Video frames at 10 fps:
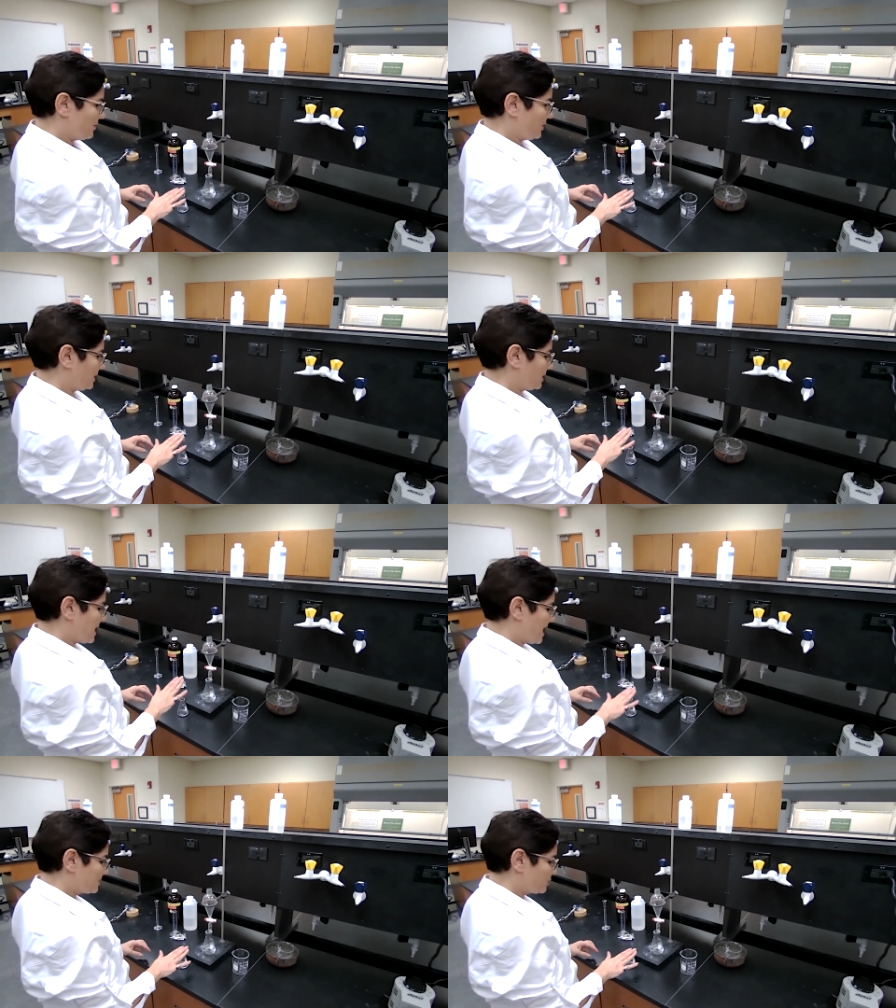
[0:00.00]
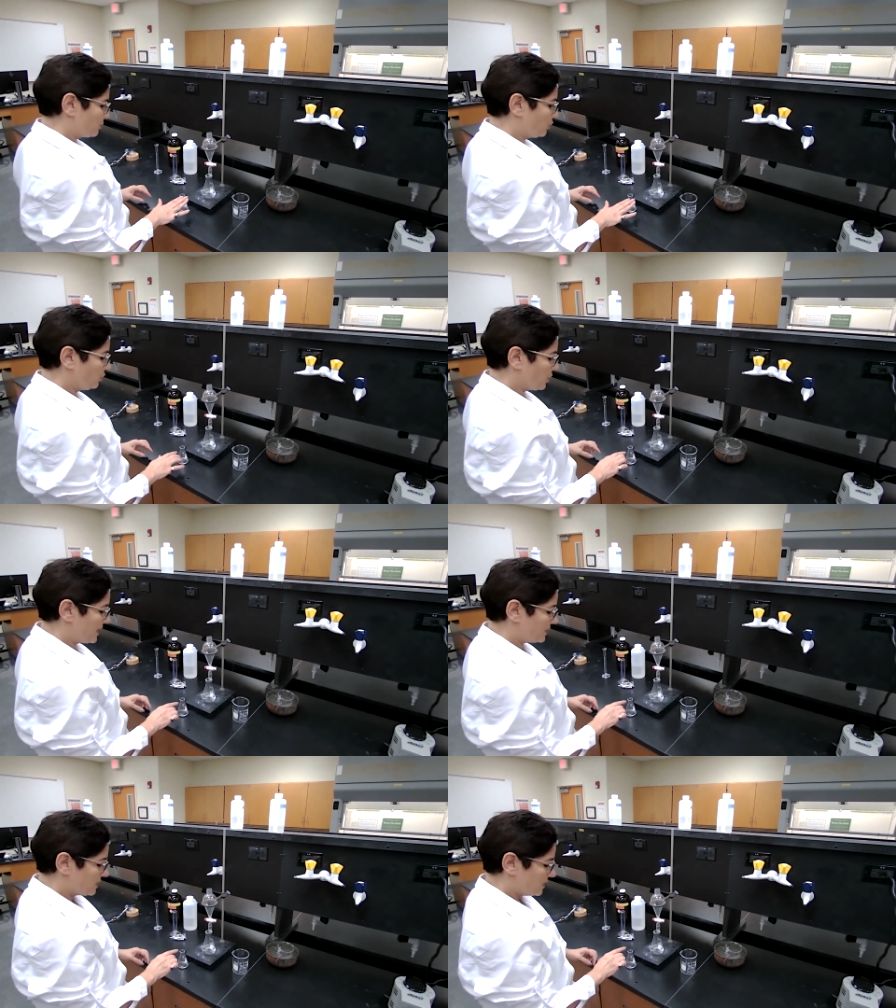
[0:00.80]
bring the calcium
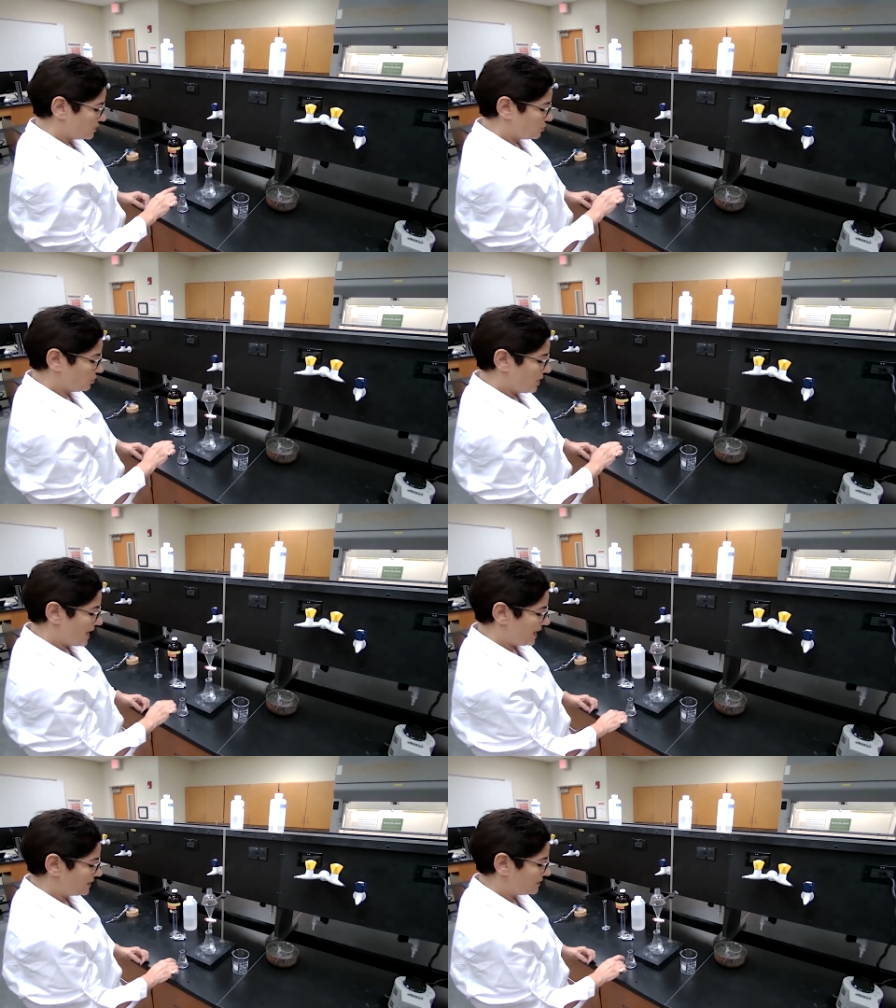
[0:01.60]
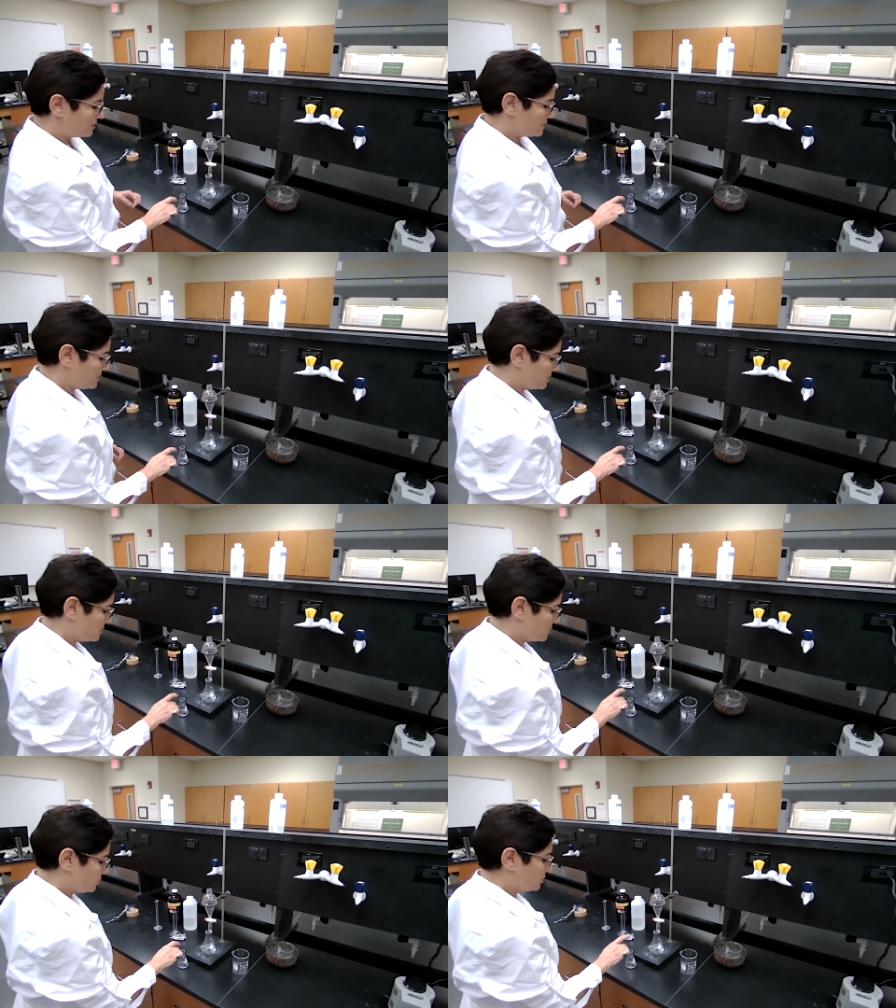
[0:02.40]
chloride to add
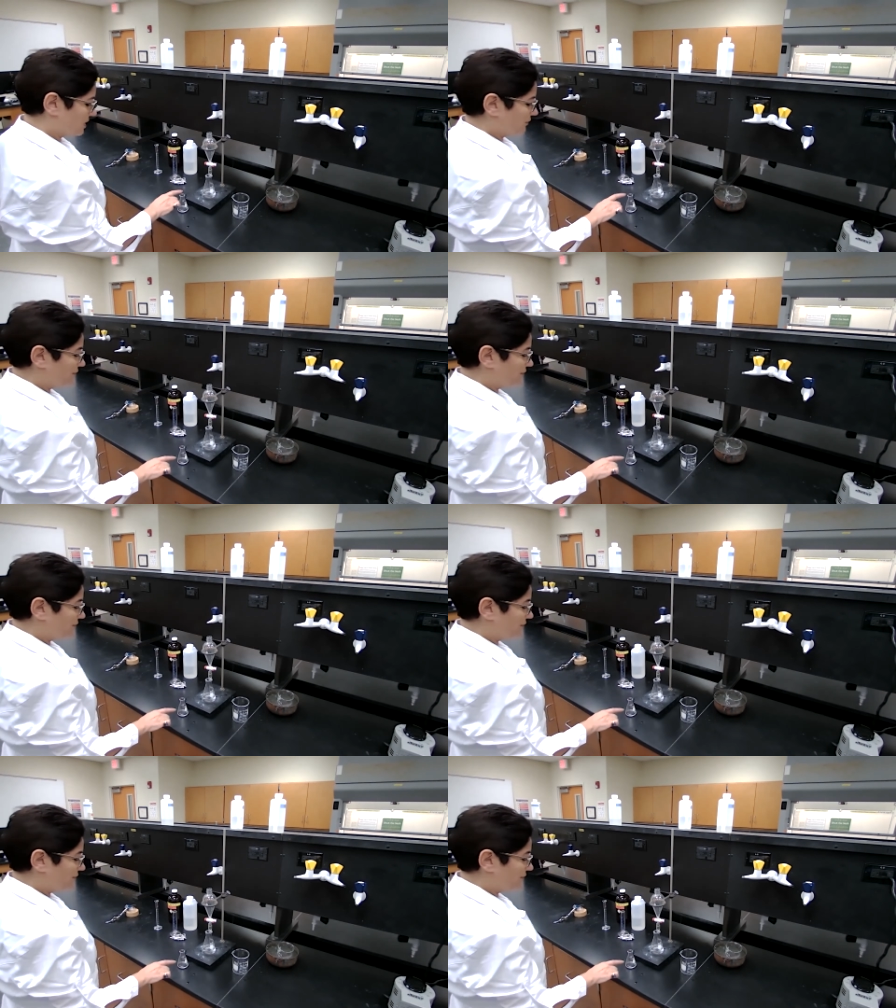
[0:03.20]
to the